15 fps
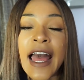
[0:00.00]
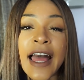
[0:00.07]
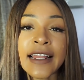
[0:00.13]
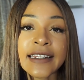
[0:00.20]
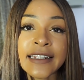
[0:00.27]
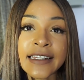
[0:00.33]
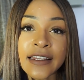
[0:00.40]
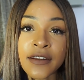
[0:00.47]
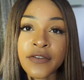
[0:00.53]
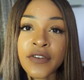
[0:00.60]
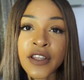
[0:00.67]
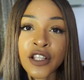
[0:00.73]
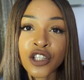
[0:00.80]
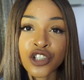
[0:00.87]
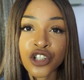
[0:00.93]
And
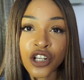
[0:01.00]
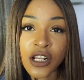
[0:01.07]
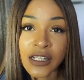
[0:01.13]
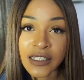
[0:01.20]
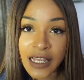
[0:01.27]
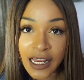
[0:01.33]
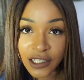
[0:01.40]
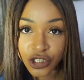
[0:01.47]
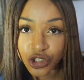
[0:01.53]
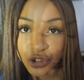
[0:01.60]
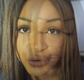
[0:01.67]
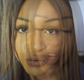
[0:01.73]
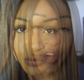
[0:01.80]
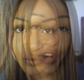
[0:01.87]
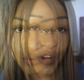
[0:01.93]
living just and
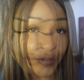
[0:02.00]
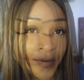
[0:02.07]
true.